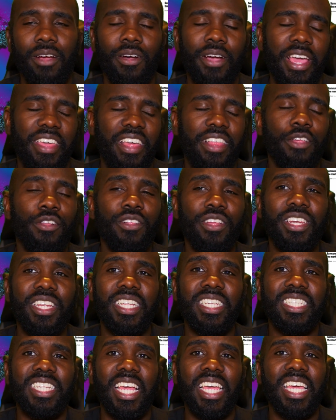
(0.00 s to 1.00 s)
Okay, they literally
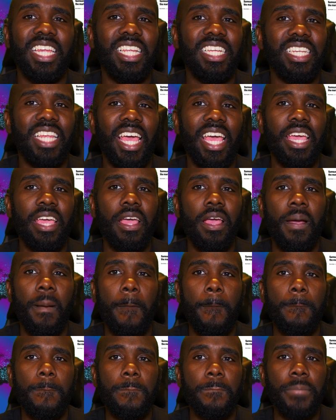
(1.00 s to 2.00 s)
didn't say any day,
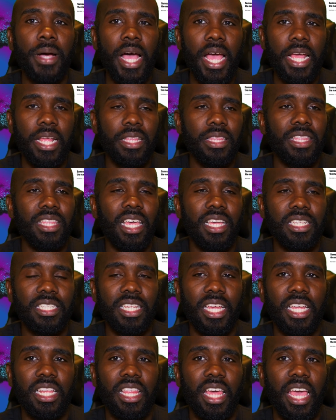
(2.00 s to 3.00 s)
but they
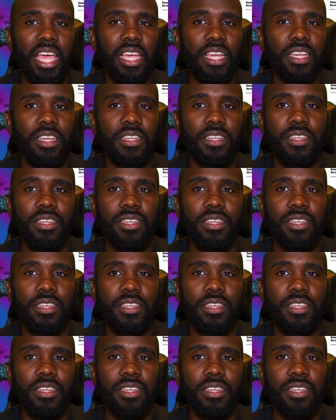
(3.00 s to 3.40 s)
said, like,